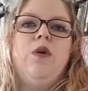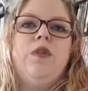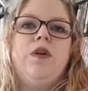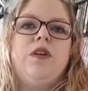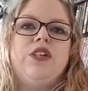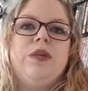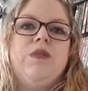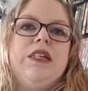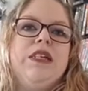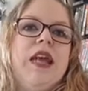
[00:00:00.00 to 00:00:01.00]
there's
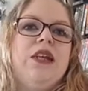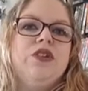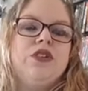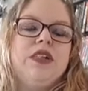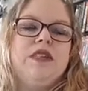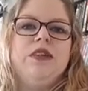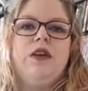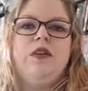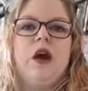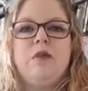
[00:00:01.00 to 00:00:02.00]
something dangerous. The
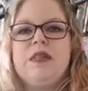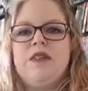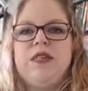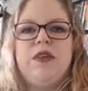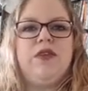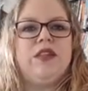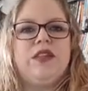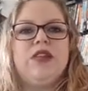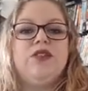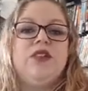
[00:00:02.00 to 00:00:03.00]
opposite of safety is
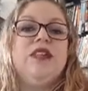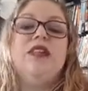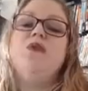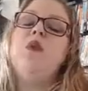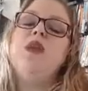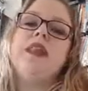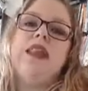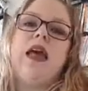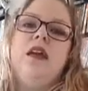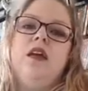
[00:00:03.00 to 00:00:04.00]
dangerous. It's more than
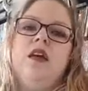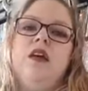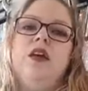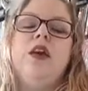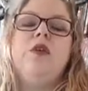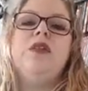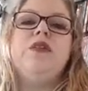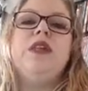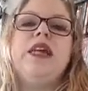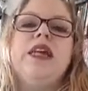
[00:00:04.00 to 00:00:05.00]
that.
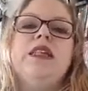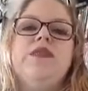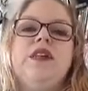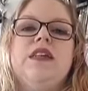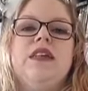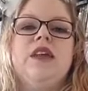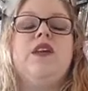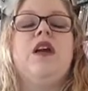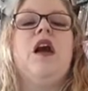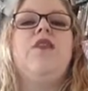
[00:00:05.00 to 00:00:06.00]
Do the kids feel safe
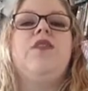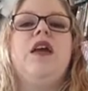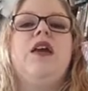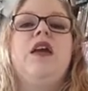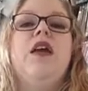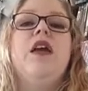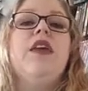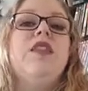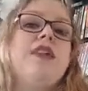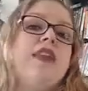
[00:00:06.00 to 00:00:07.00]
and confident
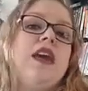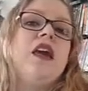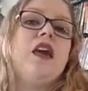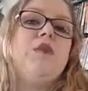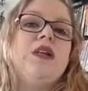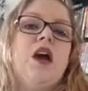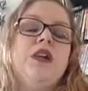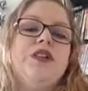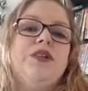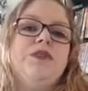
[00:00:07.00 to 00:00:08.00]
that they can come and
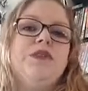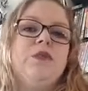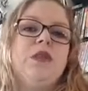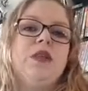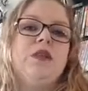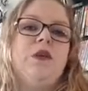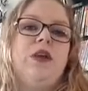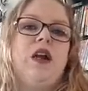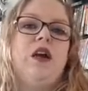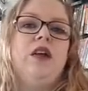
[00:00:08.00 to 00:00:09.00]
talk to you if something's
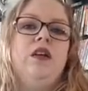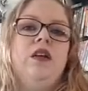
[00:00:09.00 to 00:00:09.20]
going on?